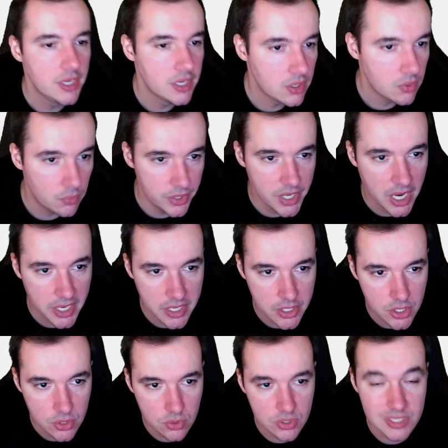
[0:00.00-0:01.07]
we're not going to
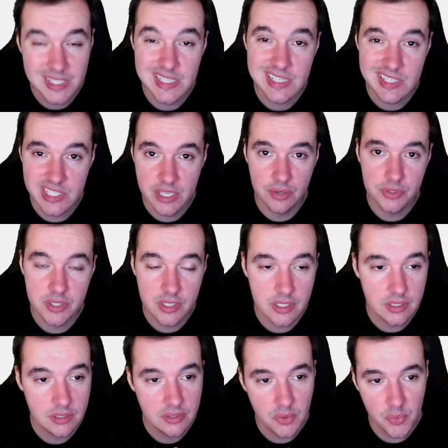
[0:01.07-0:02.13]
use the Zelda
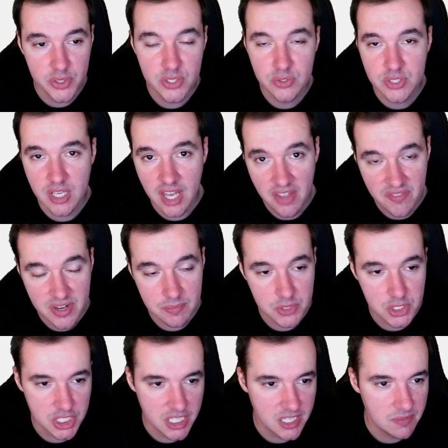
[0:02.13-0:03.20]
Windows 11
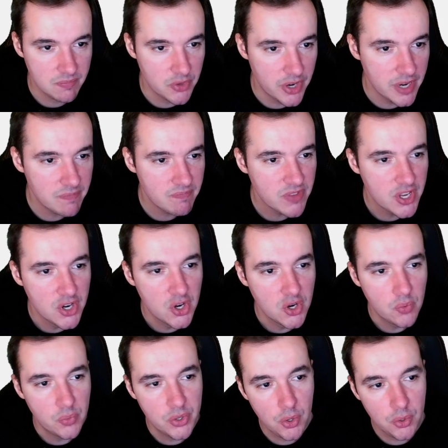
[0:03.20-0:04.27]
machine, right?
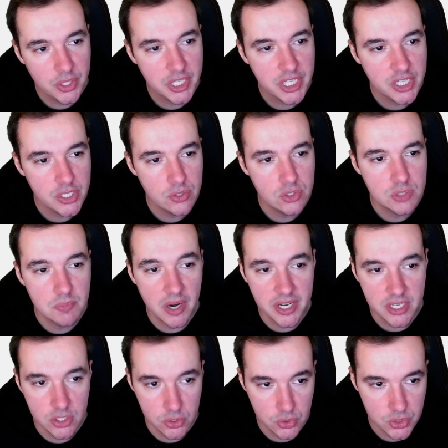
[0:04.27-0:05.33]
We're only going to use my
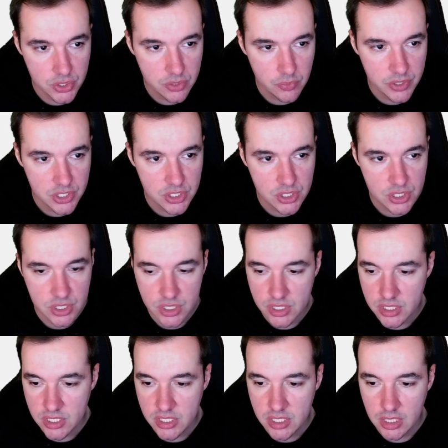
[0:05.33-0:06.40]
user, which is
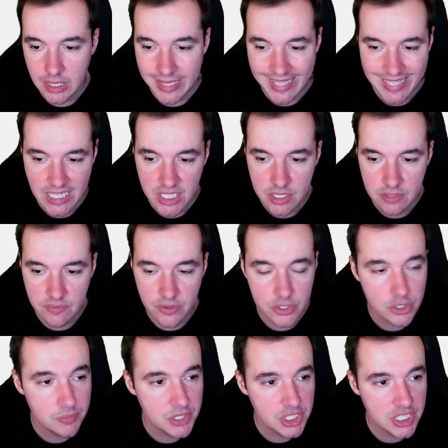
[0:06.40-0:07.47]
the Link virtual
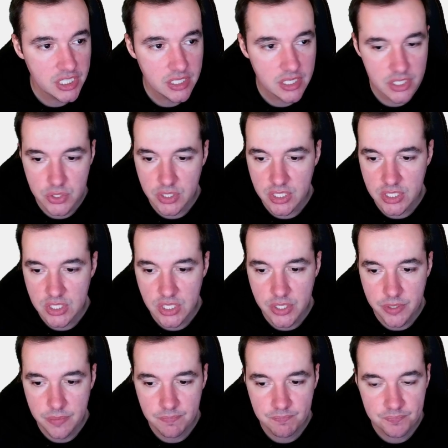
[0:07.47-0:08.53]
machine, as you can see here,
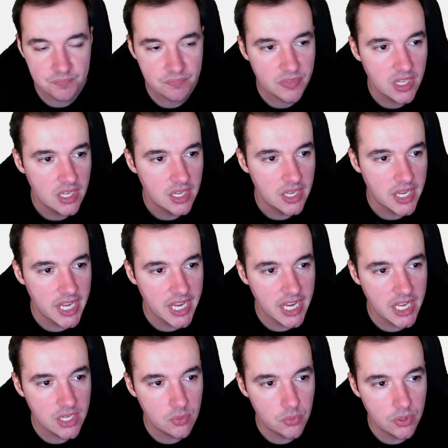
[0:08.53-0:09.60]

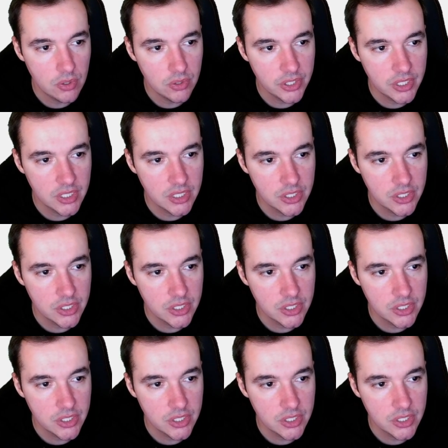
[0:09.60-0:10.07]
and we're only going to